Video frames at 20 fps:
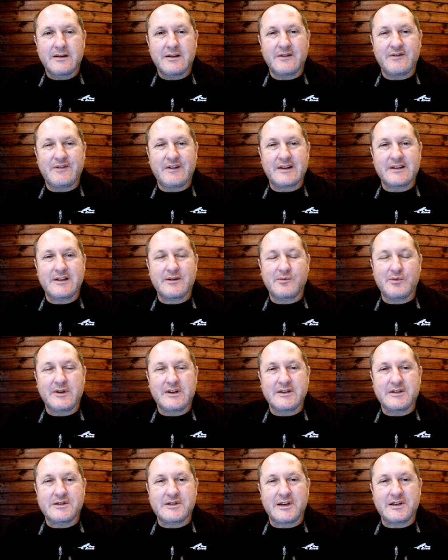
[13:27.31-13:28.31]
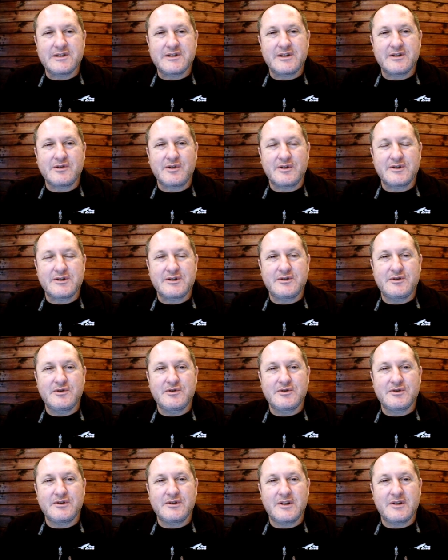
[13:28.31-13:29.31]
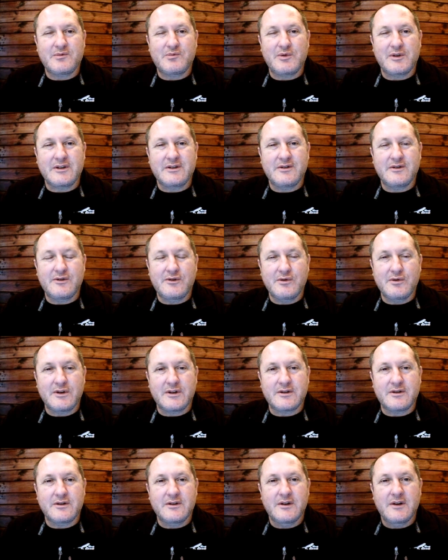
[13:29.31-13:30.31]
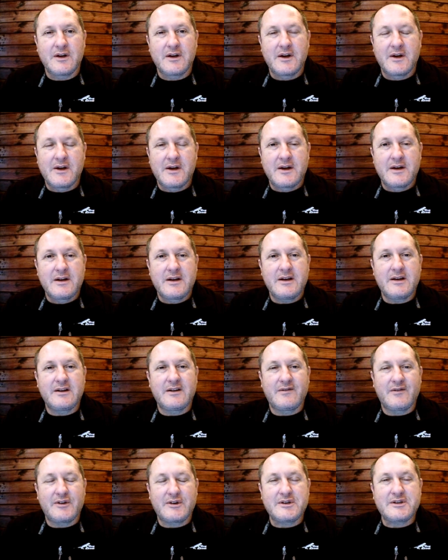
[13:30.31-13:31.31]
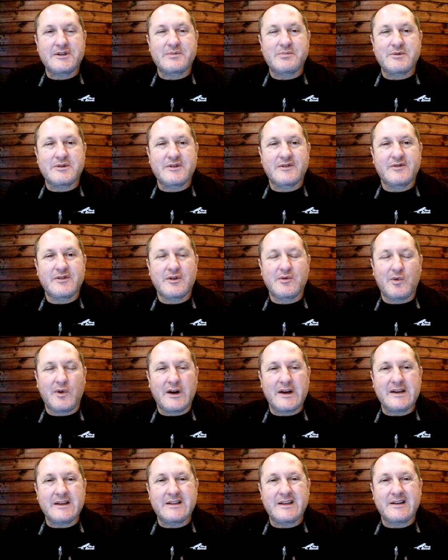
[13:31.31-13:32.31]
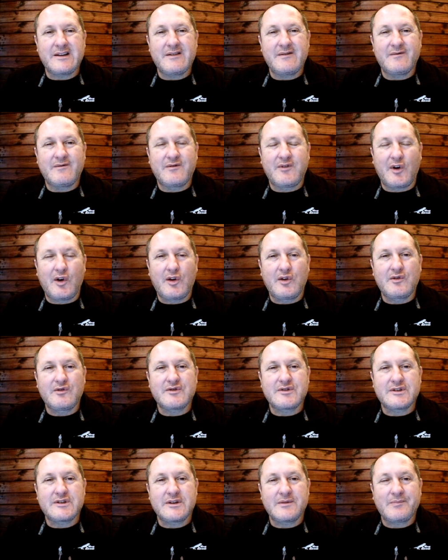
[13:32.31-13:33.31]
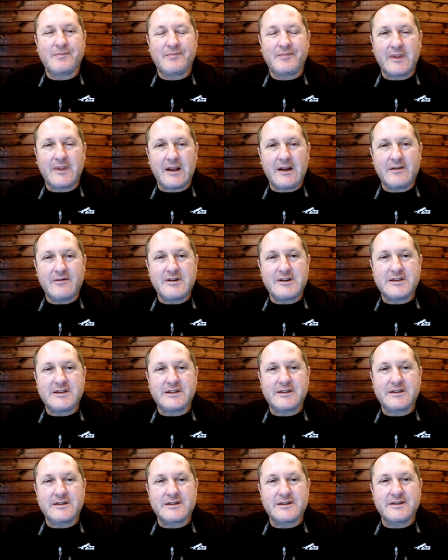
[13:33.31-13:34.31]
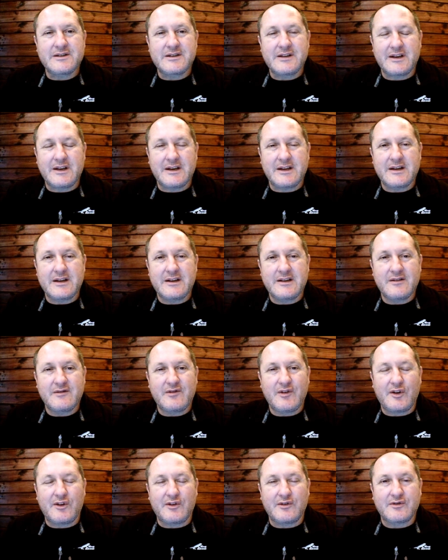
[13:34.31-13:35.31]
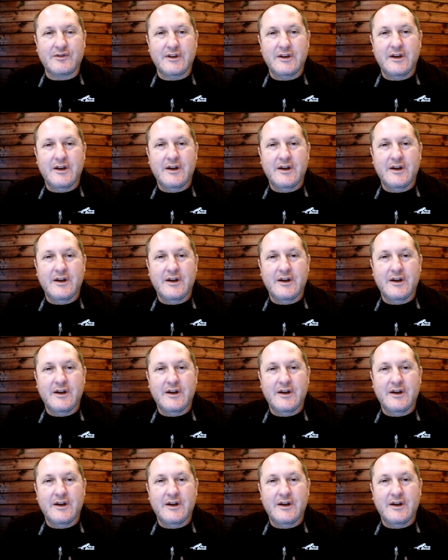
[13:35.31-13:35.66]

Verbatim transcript: the fact that we can change that constitution, that we can do it in a very specific way that involves every citizen getting involved.